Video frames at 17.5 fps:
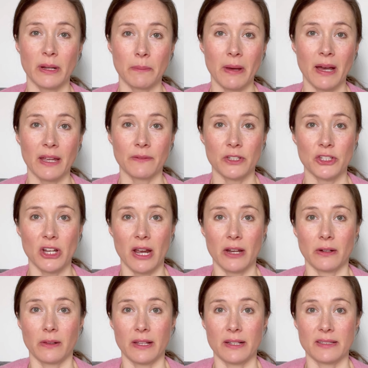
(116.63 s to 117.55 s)
my
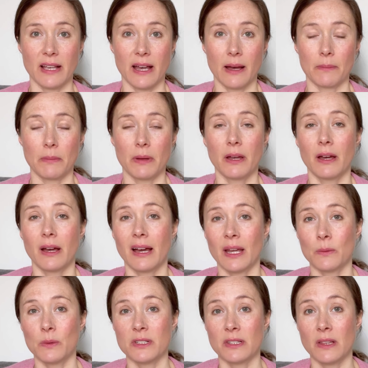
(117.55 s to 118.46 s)
vaginal exam, I
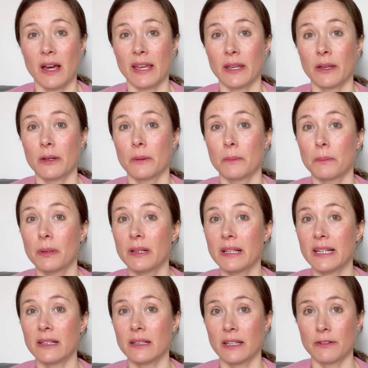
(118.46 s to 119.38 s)
was lying
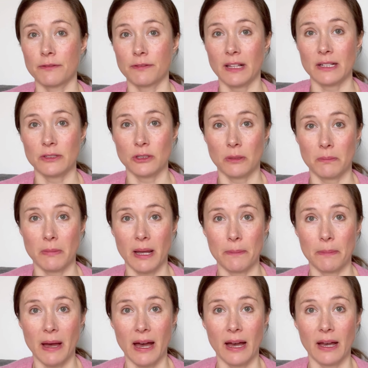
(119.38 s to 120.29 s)
completely flat on my
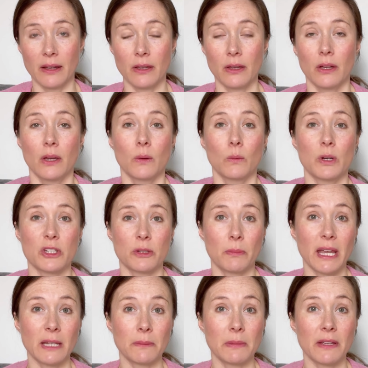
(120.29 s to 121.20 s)
back, which
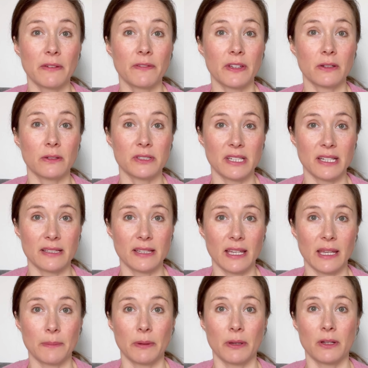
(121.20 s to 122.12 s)
made me feel
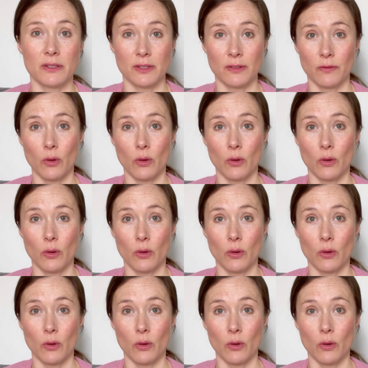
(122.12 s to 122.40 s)
dizzy because of the